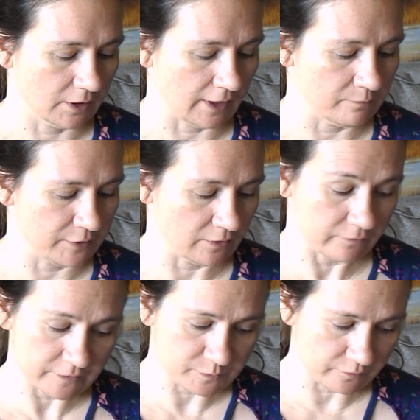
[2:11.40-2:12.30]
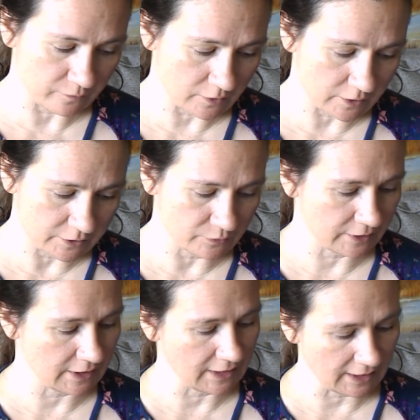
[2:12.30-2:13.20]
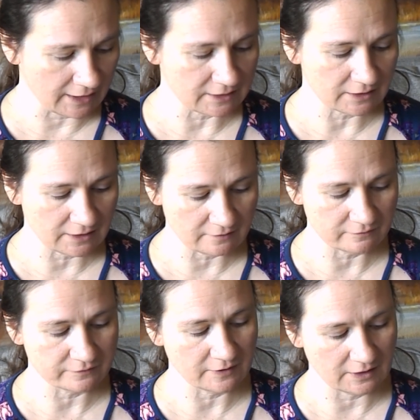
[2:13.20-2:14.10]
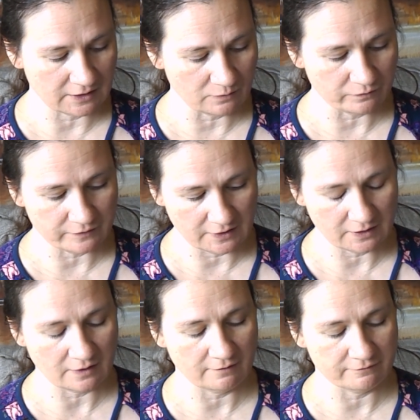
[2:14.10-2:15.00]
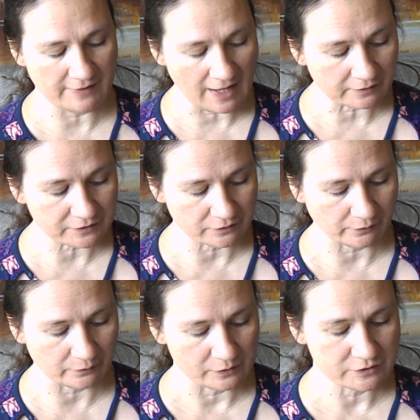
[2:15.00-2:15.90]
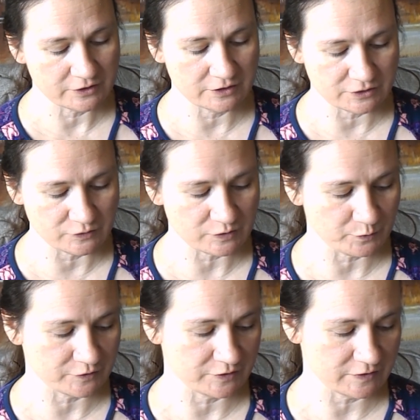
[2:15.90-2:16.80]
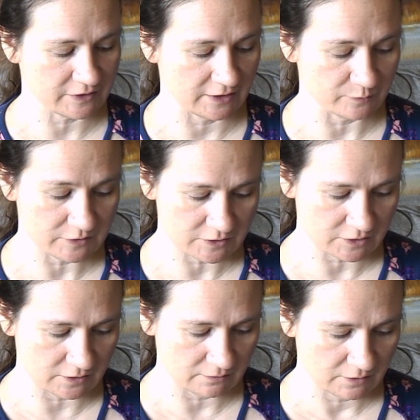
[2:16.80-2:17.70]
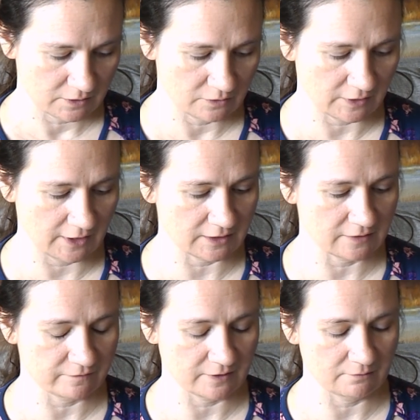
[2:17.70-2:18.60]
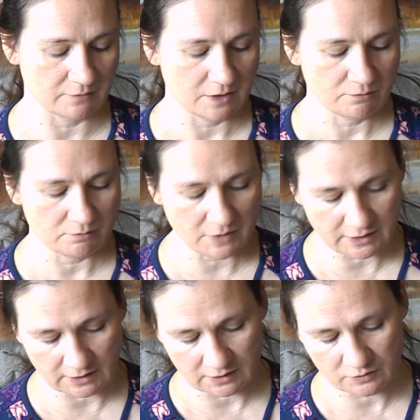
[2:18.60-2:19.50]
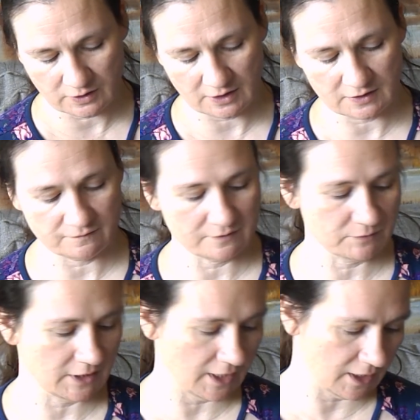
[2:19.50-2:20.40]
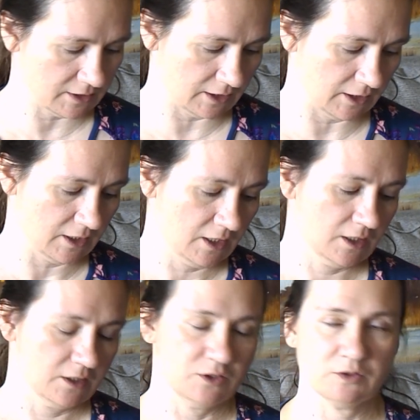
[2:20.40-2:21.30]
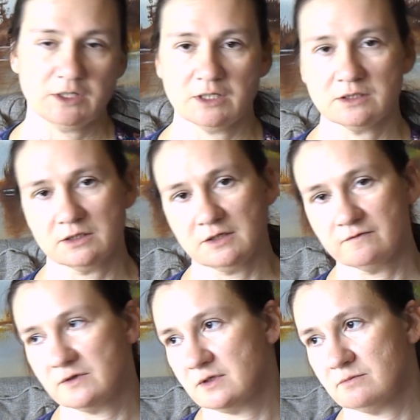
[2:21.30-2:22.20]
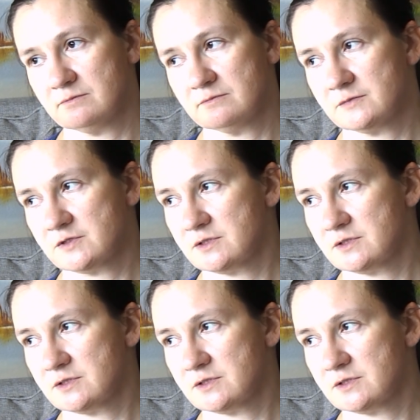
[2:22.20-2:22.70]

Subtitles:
I've been over this before, you cannot give anything of value to induce a person to sign the petition. You can't give them money. You can't give them candy. You can't give them